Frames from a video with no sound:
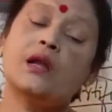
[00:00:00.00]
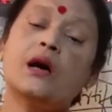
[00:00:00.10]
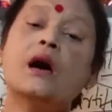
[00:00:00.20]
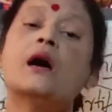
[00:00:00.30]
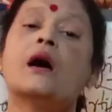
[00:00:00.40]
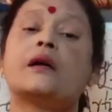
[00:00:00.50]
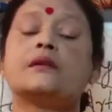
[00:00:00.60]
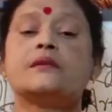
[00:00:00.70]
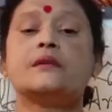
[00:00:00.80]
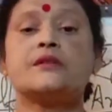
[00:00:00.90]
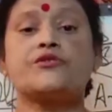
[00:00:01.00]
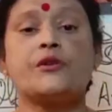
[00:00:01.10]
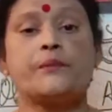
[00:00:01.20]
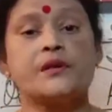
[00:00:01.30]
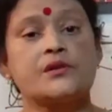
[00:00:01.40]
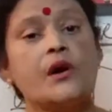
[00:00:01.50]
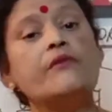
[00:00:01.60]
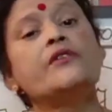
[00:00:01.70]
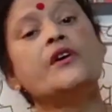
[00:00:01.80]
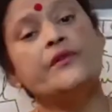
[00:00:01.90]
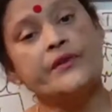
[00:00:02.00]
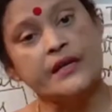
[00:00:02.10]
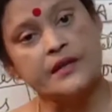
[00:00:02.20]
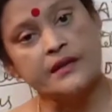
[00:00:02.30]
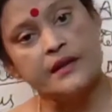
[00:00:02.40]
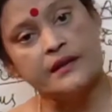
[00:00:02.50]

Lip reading: another strip is of red color.